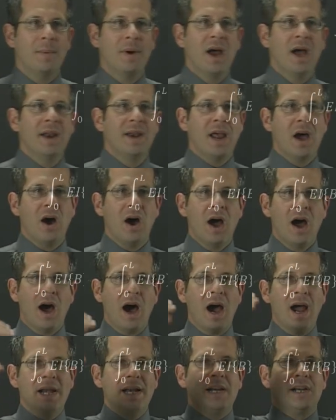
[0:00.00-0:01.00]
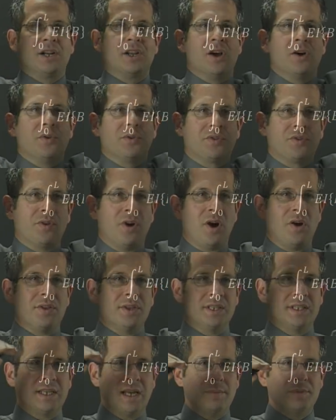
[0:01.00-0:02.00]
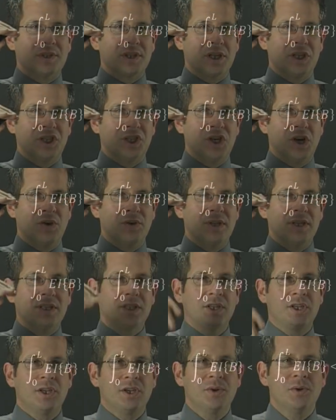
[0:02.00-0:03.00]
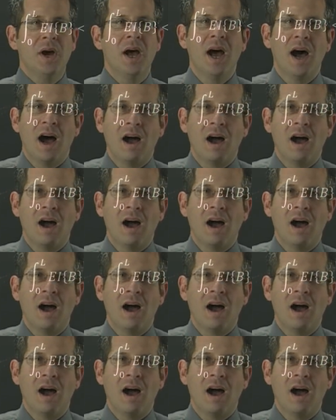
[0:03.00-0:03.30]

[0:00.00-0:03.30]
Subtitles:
Now, I didn't go through all the steps to show this to you.